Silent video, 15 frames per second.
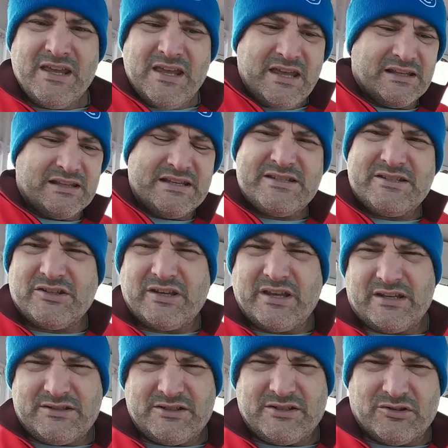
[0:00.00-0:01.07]
at least you
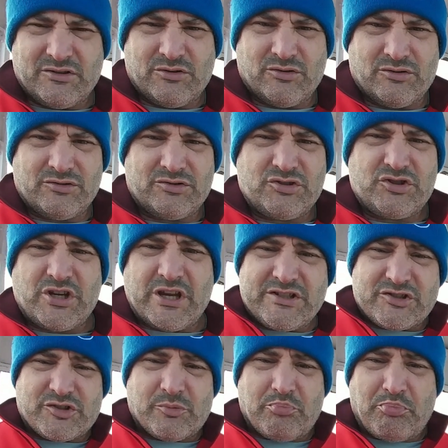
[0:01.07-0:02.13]
get to
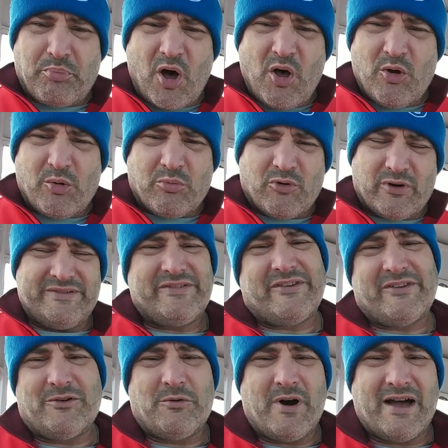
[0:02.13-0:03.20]
change the bulb once
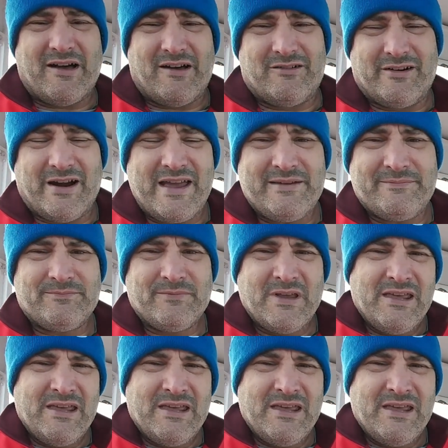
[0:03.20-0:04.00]
in a while, right?